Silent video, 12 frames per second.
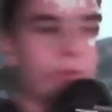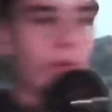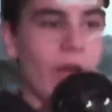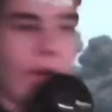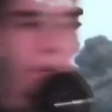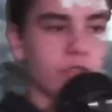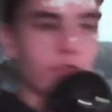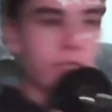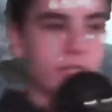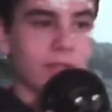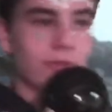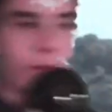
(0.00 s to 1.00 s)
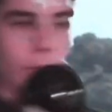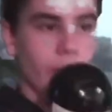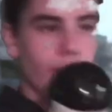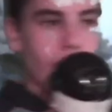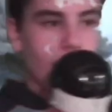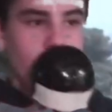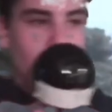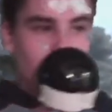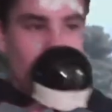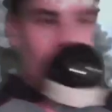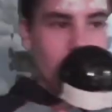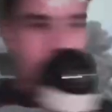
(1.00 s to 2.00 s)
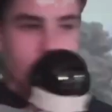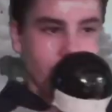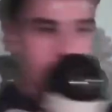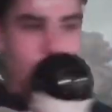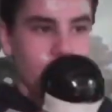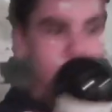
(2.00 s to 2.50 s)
of ash rising from the island.